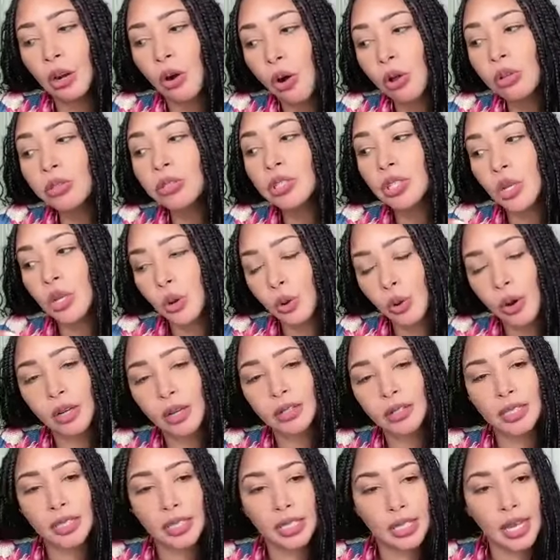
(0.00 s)
also
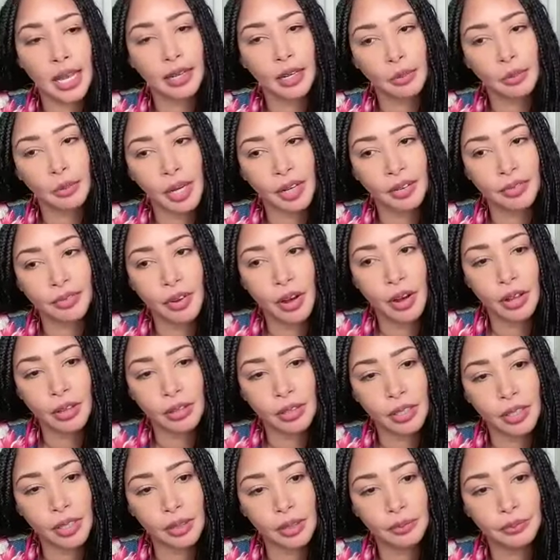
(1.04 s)
understanding my
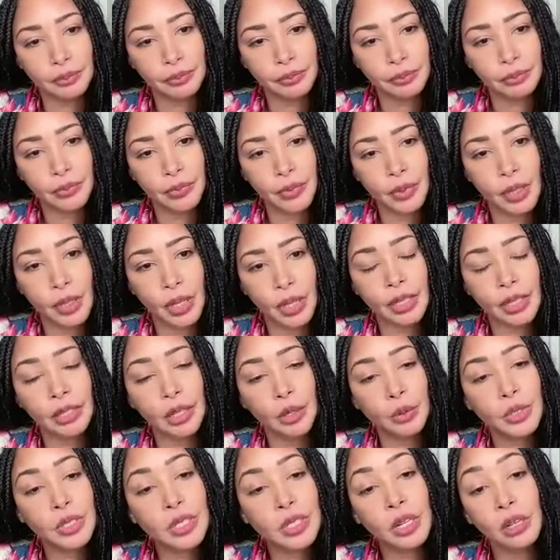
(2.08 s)
father. And
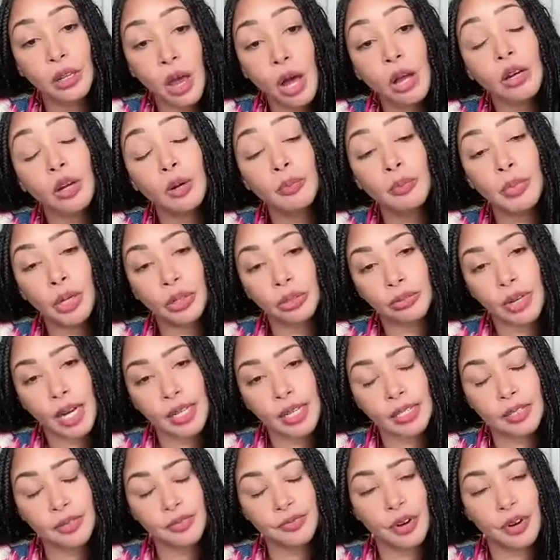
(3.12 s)
there was a lot about
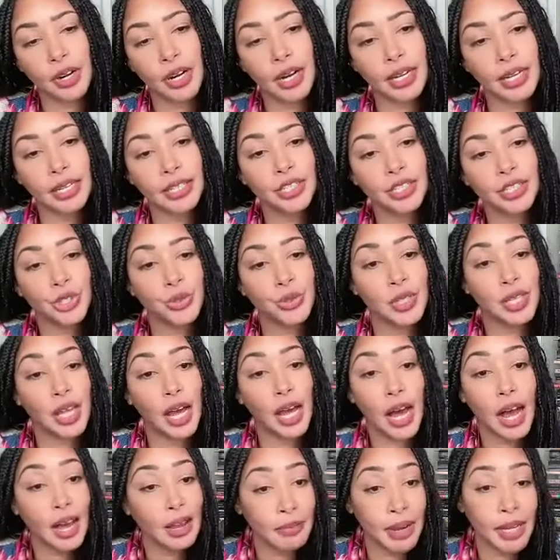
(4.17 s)
Rastafari history
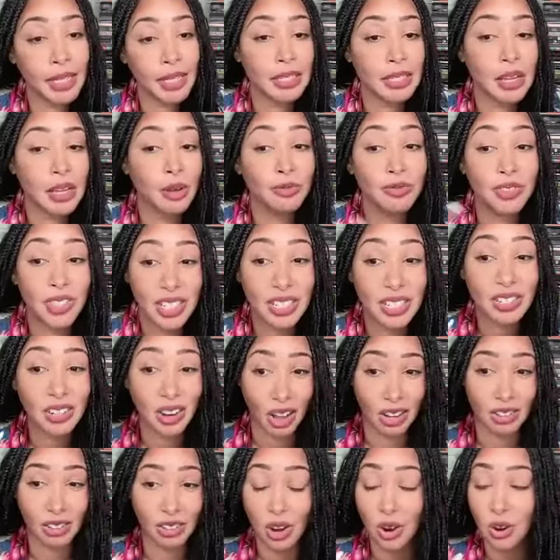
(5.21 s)
that I myself did
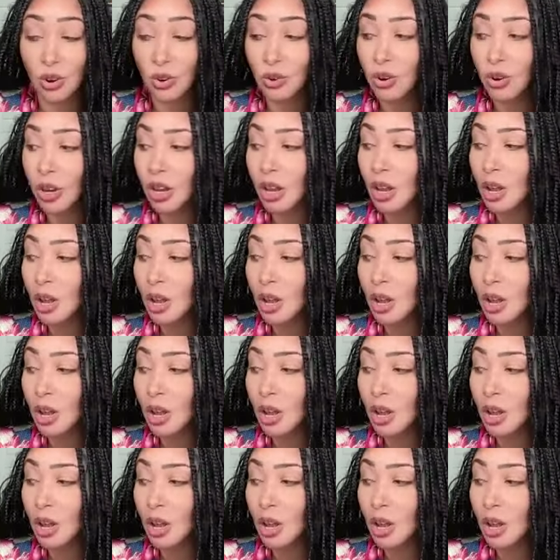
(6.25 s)
not know